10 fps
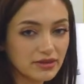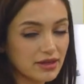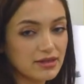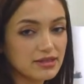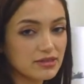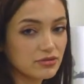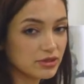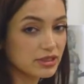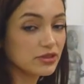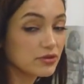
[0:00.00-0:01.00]
that isn't
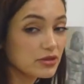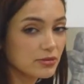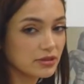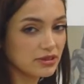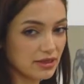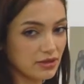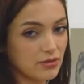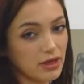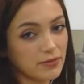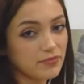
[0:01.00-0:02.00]
really usable in any
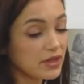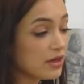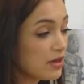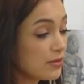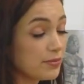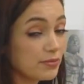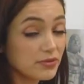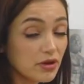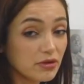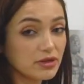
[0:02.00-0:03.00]
way.
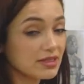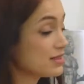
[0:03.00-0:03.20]
No, it is